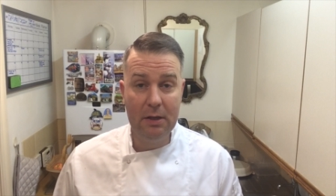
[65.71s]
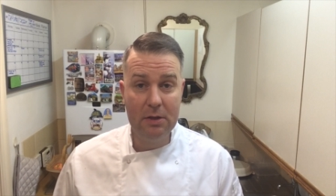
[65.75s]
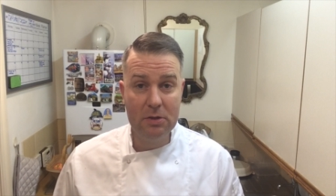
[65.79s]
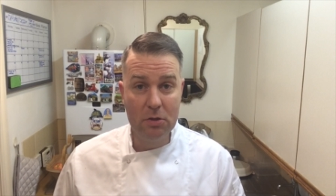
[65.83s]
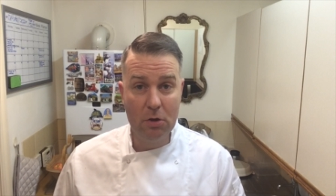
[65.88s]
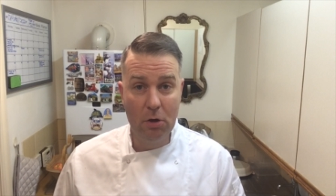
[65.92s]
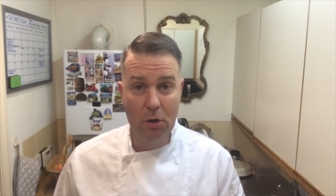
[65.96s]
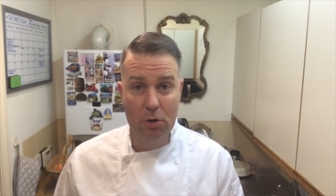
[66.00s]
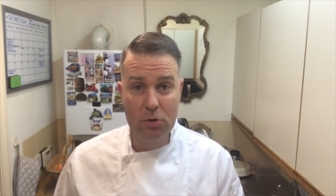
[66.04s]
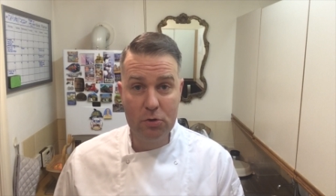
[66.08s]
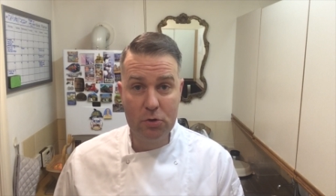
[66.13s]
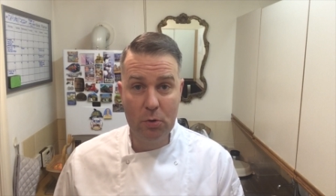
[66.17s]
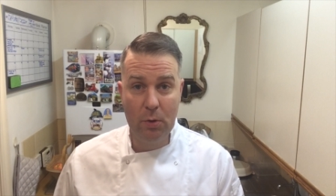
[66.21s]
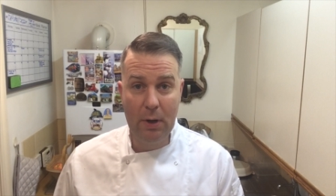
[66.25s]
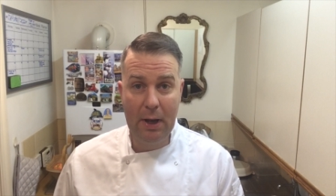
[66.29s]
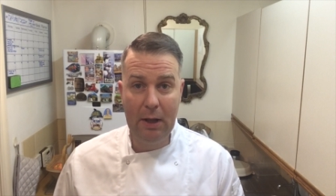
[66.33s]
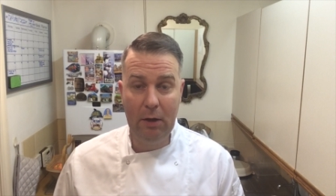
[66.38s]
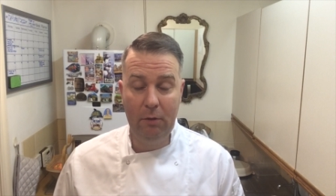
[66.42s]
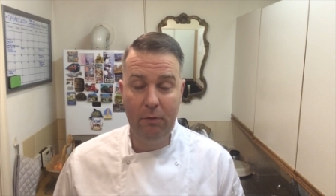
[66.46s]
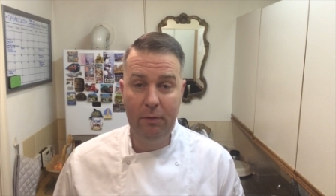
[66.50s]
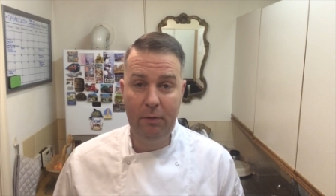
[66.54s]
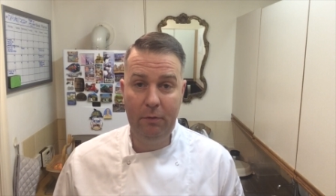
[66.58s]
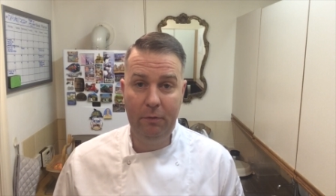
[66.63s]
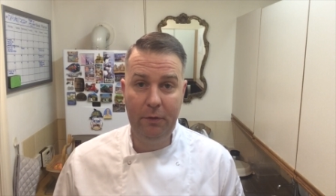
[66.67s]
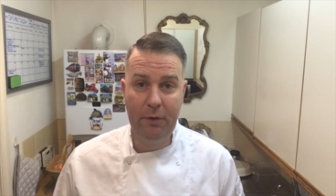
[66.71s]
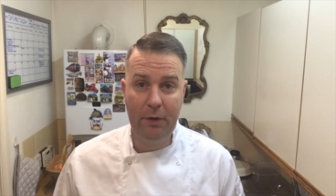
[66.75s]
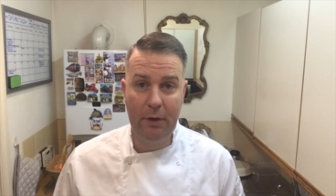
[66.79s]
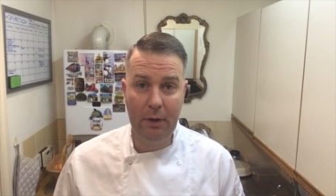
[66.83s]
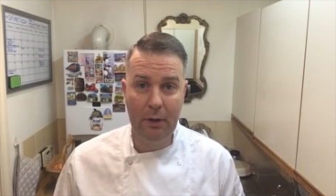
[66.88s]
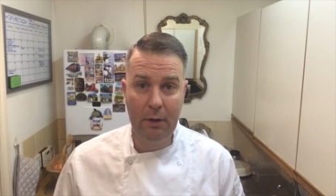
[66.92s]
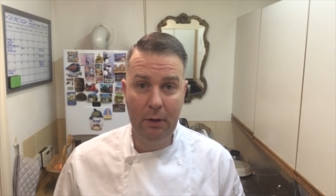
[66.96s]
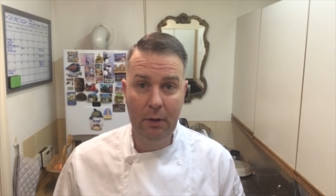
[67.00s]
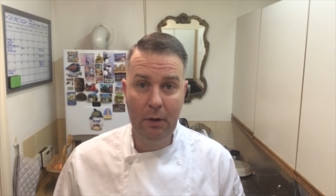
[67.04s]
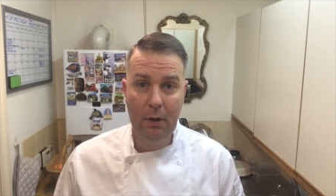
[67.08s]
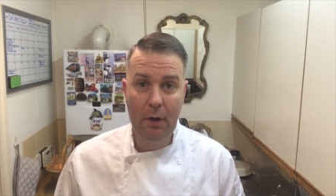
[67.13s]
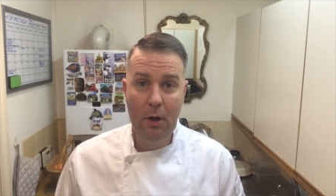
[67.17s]
It's also healthy for
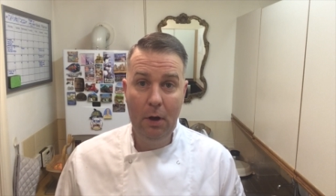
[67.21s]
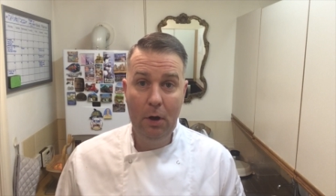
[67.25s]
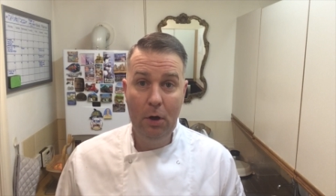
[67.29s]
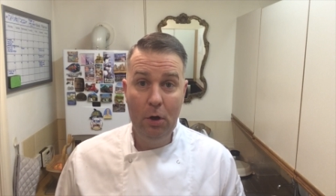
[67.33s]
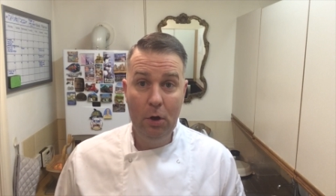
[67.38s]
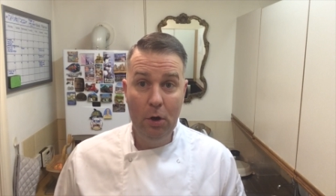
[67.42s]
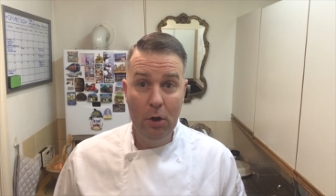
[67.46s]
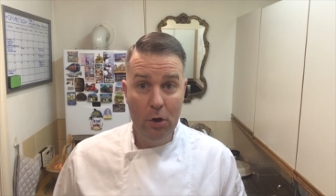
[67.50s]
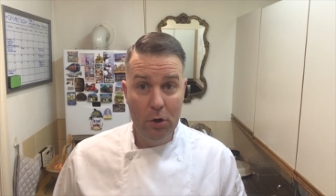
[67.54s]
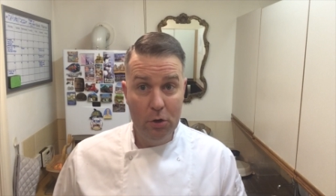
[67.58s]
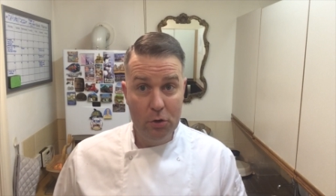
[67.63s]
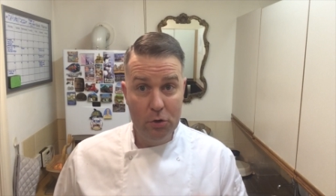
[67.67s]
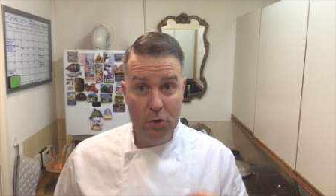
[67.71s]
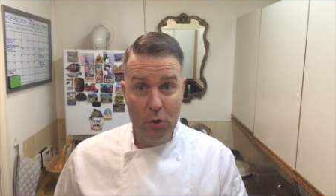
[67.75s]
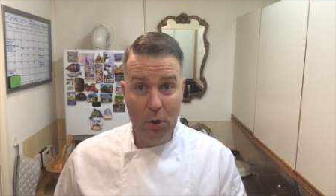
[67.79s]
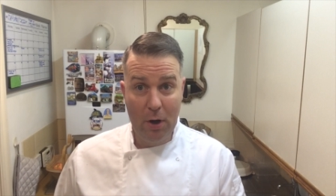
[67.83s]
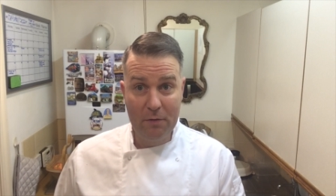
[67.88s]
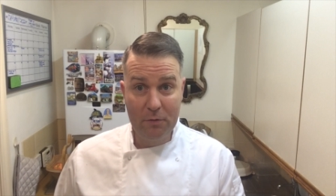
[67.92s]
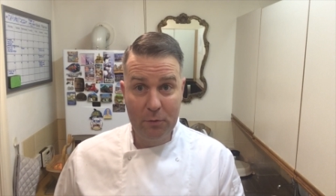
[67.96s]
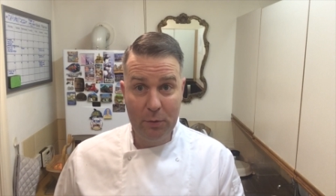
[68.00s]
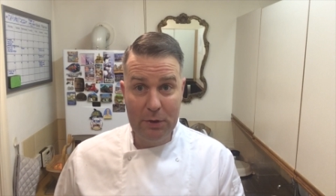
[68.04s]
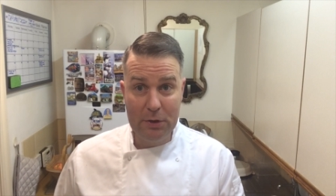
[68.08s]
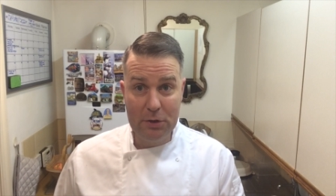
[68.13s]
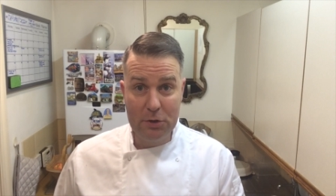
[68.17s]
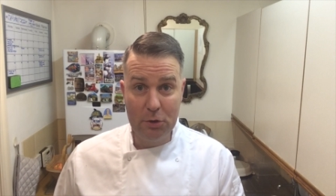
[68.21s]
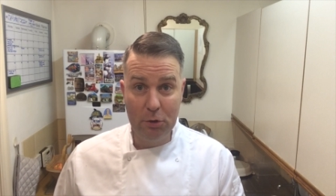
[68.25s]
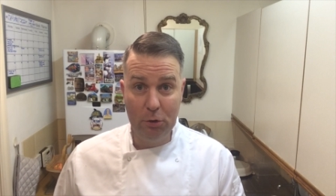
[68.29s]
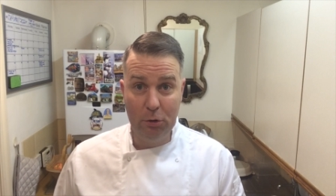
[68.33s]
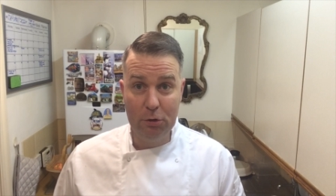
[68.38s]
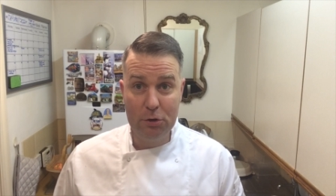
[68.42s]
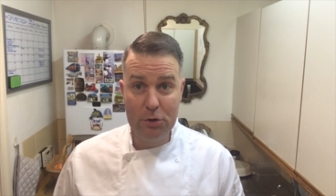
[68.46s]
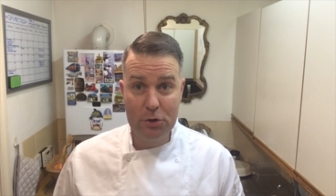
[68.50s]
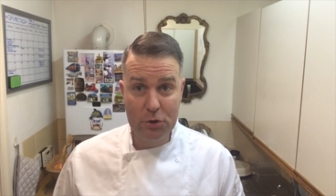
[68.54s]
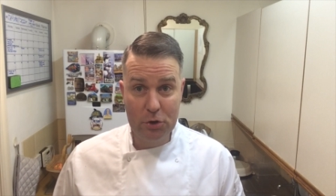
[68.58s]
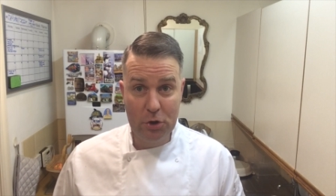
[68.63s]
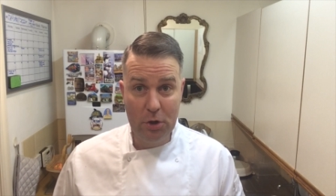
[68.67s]
you. Don't have to
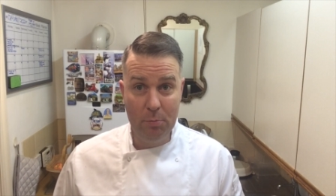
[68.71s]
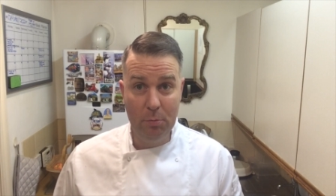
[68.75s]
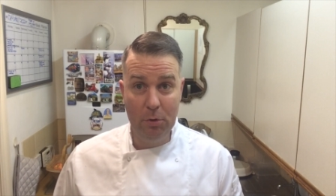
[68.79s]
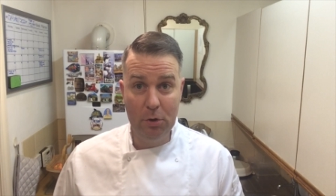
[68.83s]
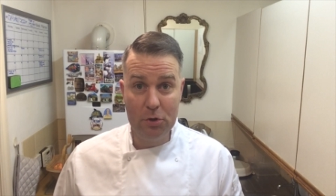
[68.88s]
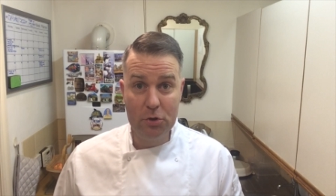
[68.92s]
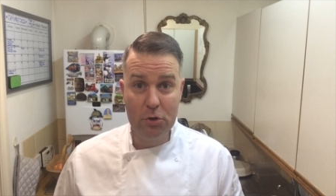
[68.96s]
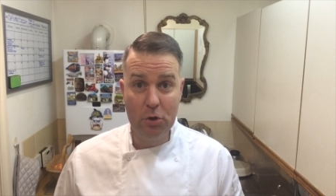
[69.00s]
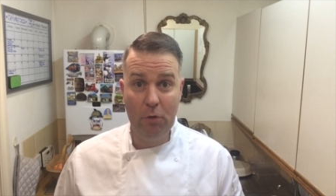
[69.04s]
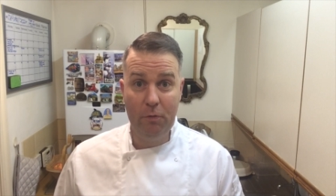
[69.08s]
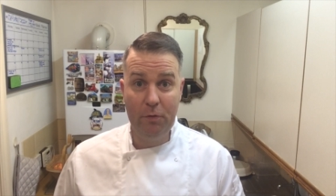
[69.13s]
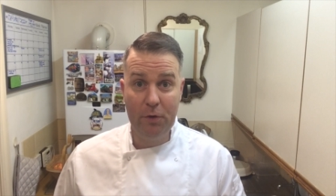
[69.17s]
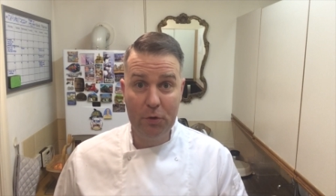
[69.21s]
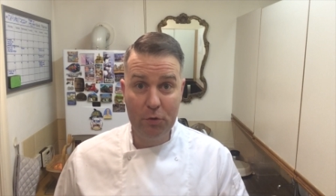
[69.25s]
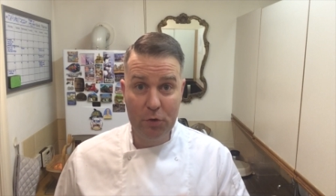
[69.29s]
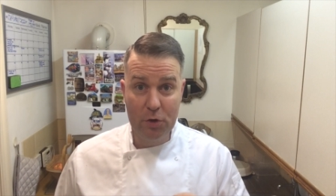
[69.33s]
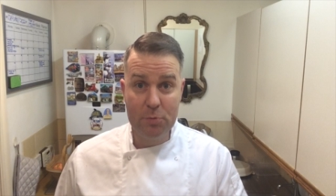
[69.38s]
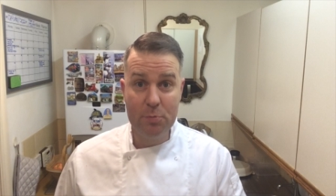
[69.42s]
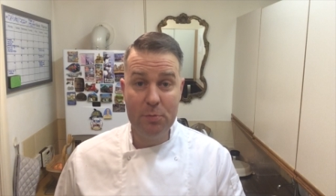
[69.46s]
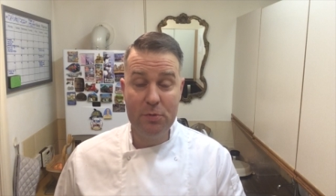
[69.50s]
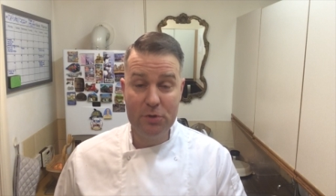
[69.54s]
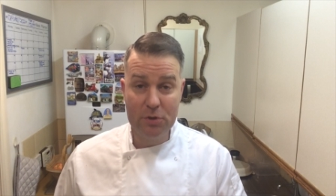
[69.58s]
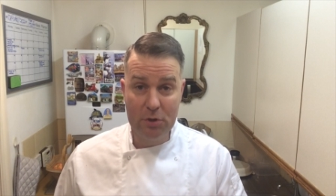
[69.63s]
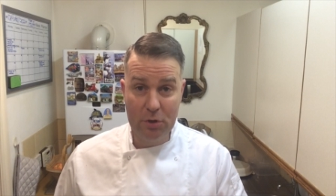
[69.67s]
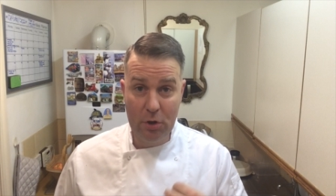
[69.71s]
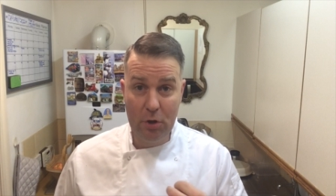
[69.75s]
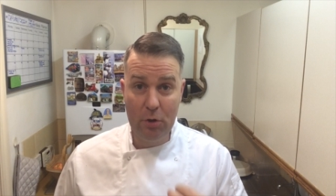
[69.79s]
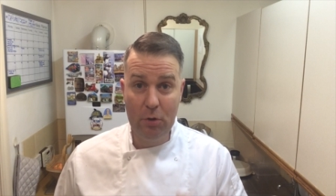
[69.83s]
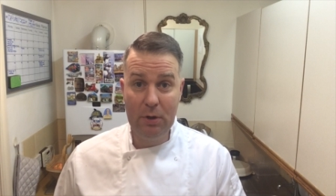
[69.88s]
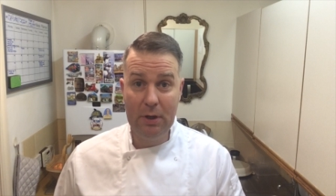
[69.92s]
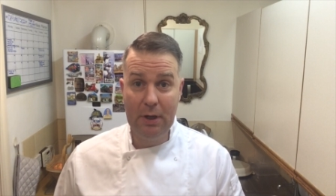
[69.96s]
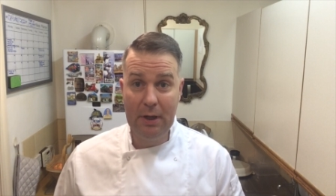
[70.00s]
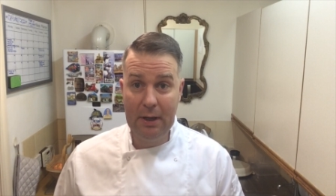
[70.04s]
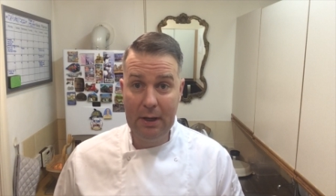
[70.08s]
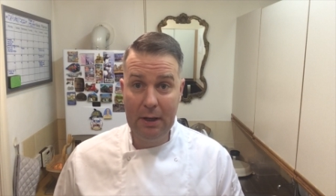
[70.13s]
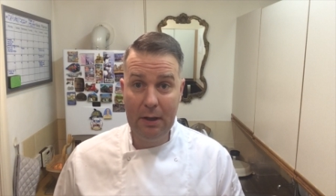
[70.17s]
indulge too much over Christmas and New
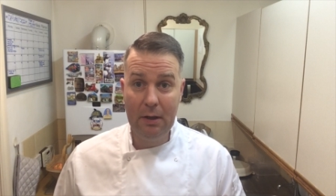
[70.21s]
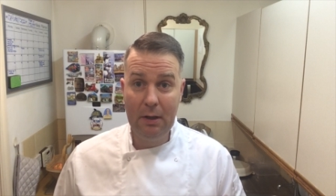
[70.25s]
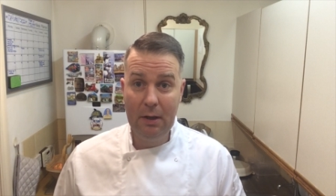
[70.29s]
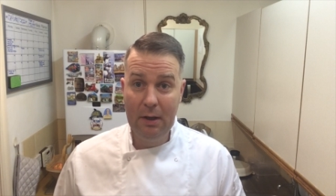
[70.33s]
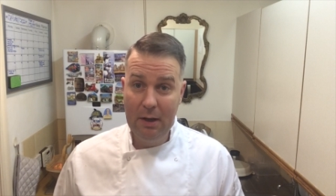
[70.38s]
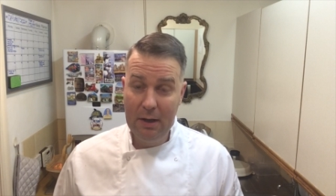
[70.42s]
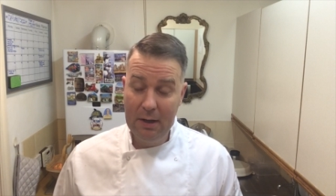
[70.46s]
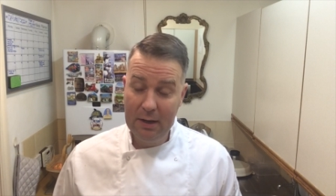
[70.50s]
Year.